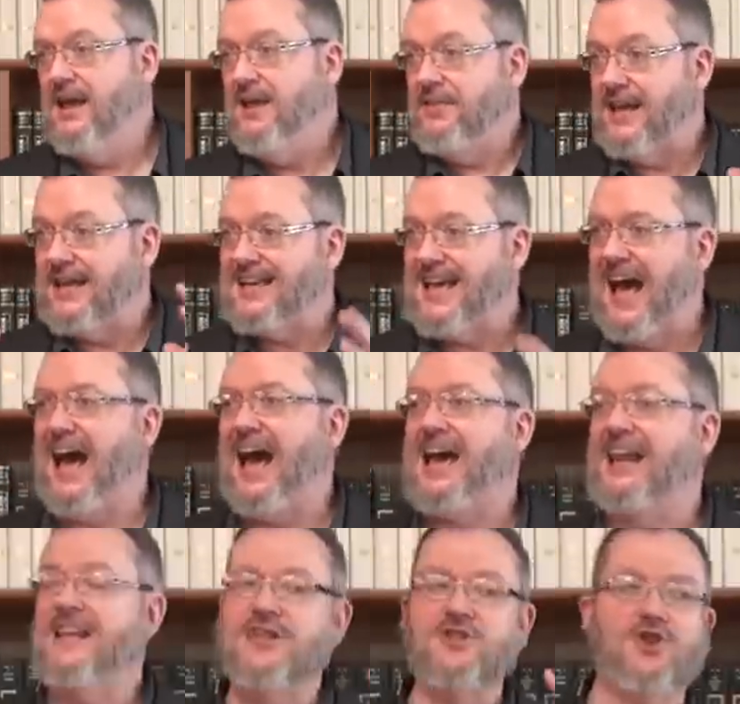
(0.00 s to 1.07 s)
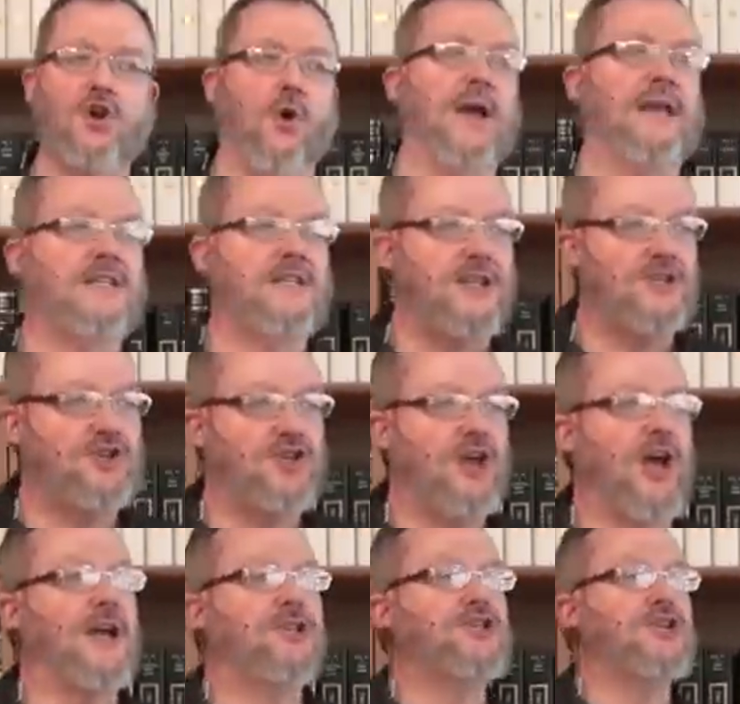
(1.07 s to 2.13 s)
that God is going to
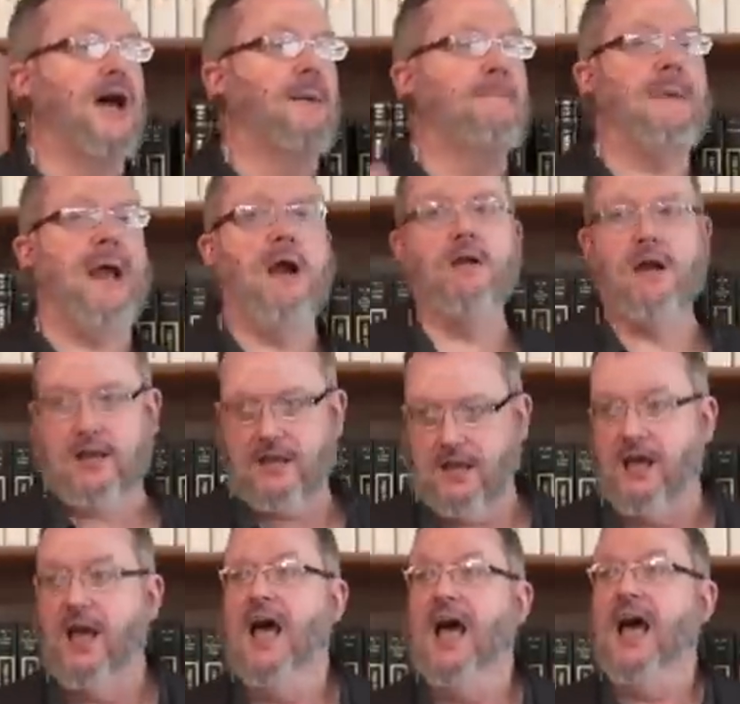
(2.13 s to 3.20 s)
judge America.